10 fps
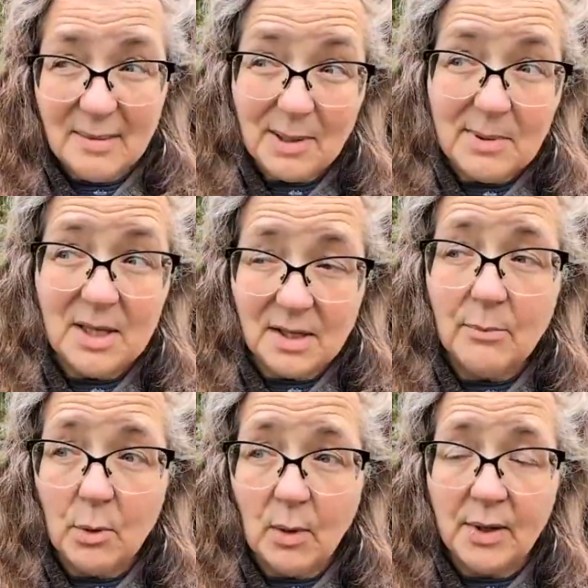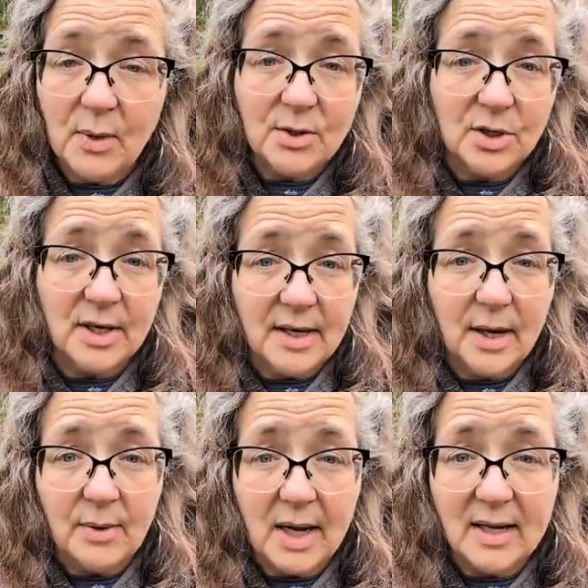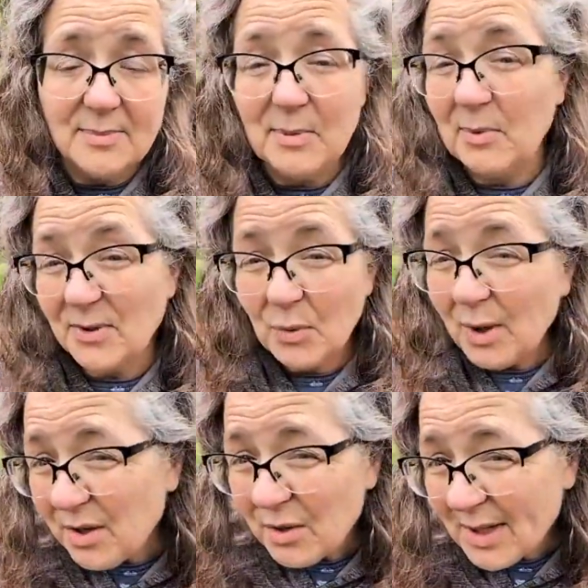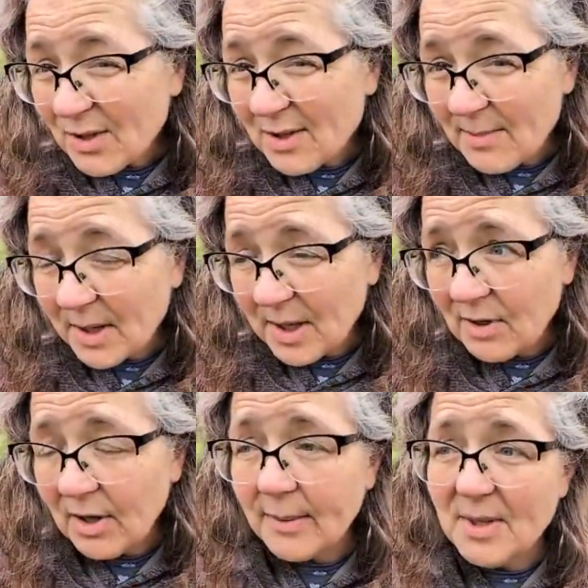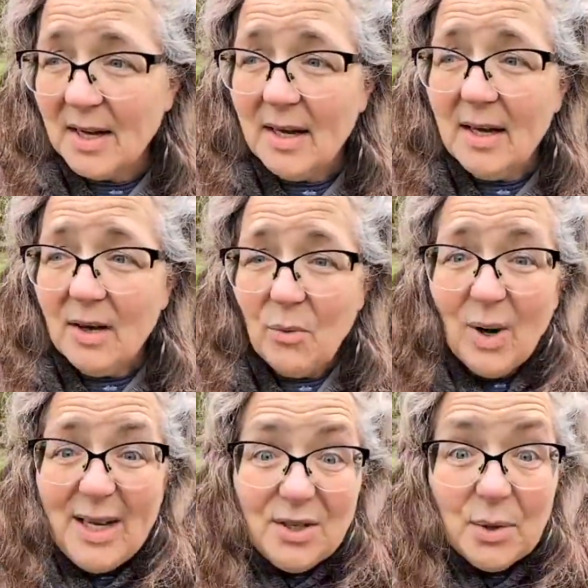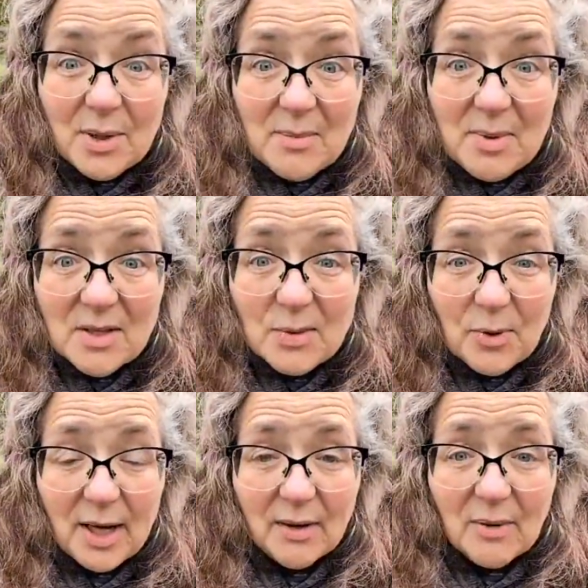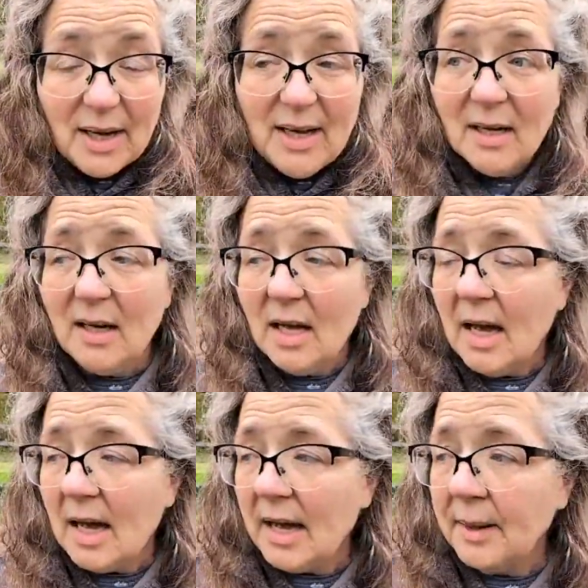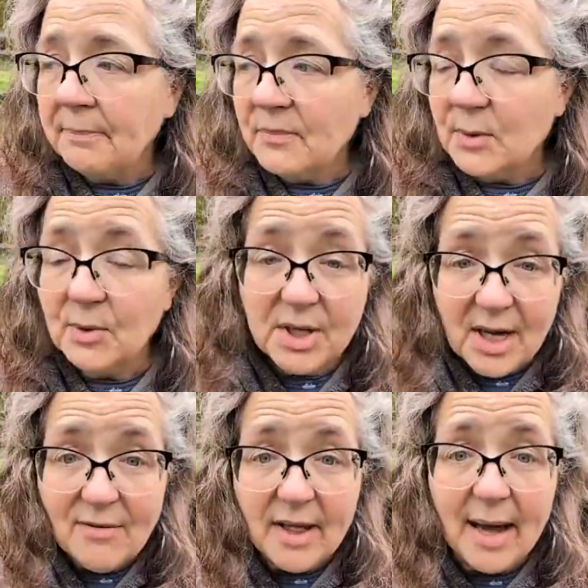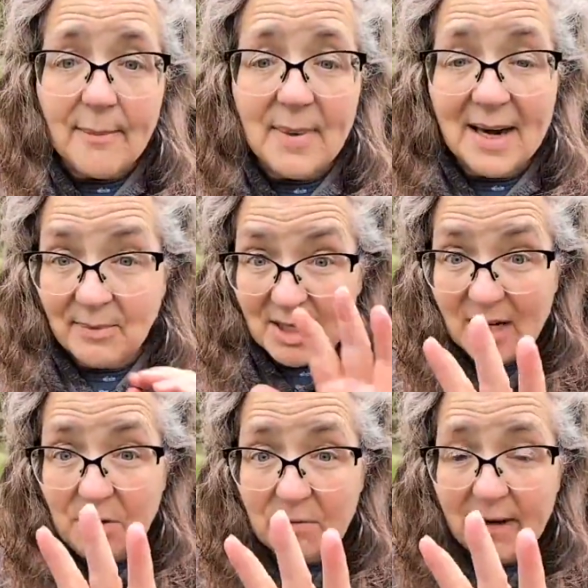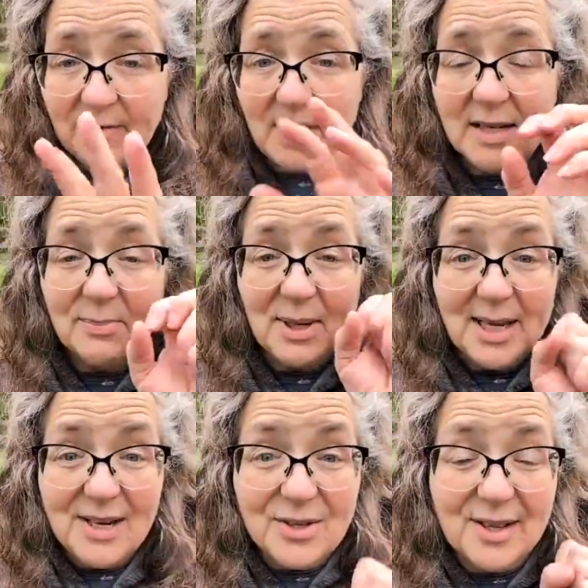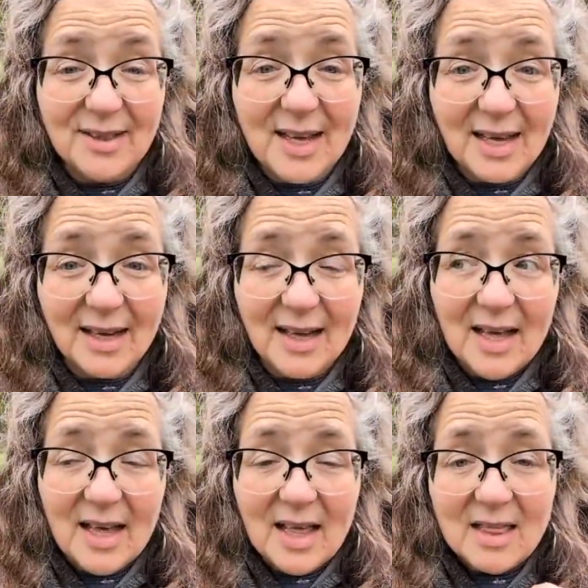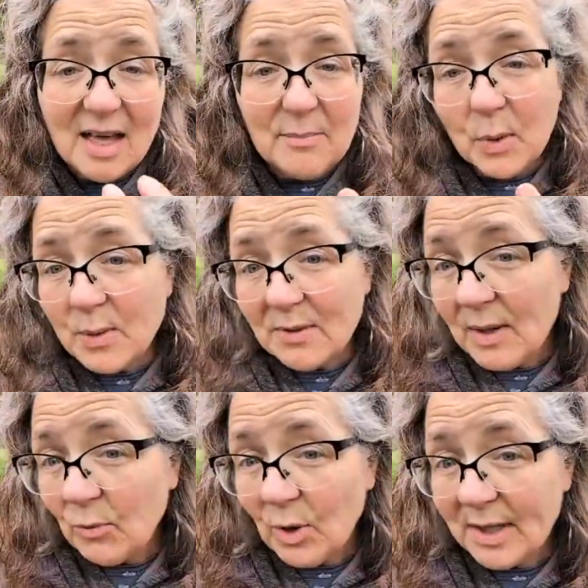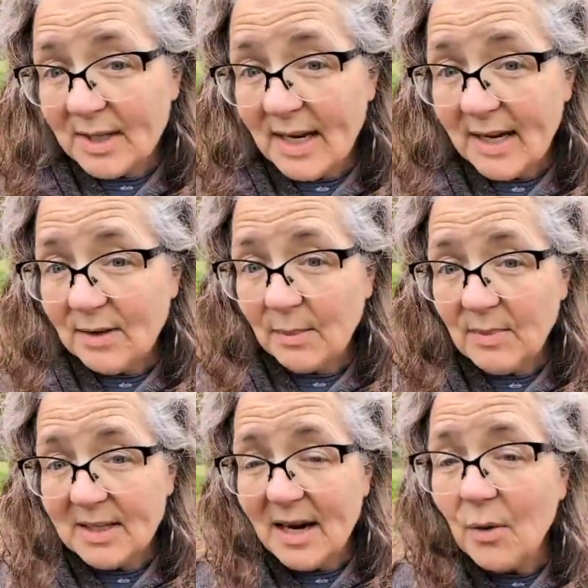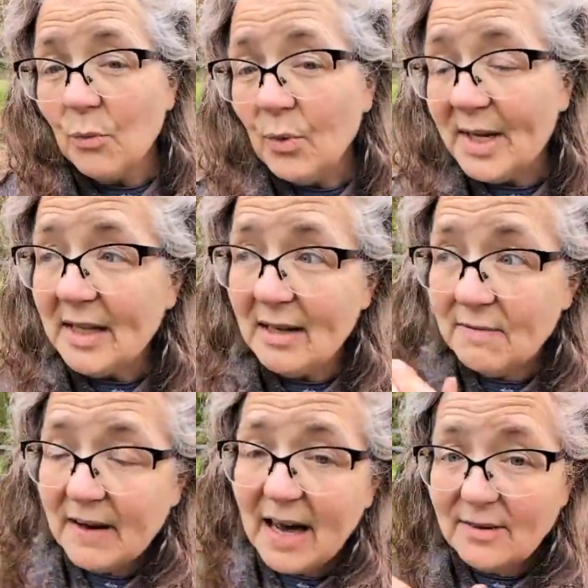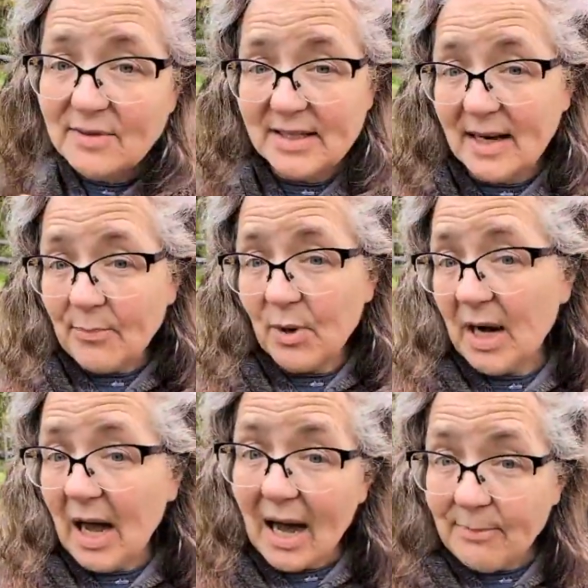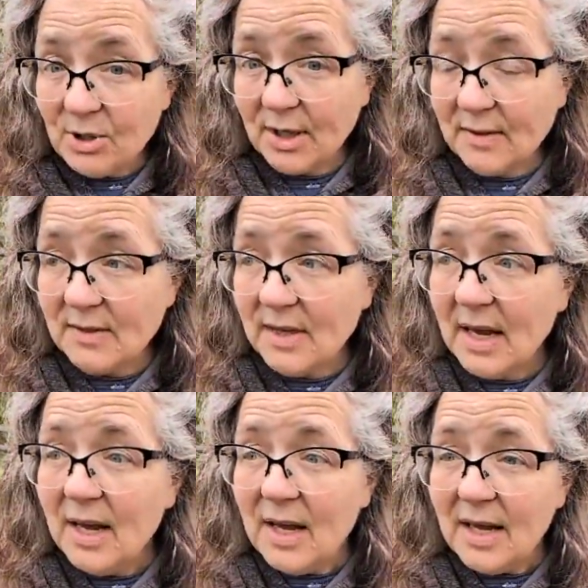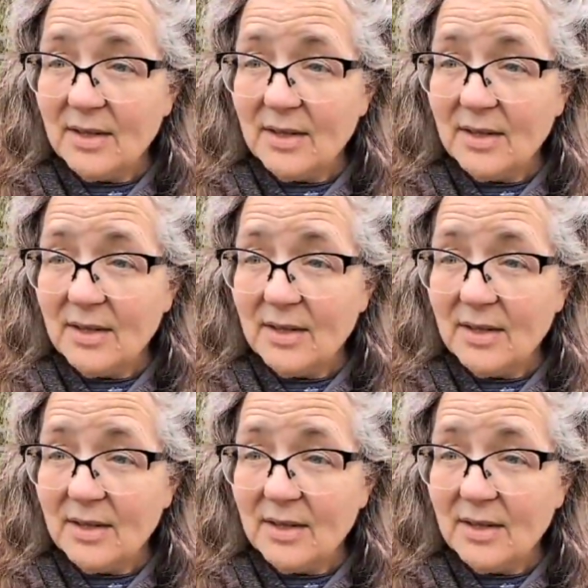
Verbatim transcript: I think it might be the number one question I get when I ask people. So, what are your questions about cover crops? What do you do with them in the spring, right? Um, so, we're going to cover that and I'm going to tell you five things. But here's the thing that most of them work in tandem. It's not really five separate options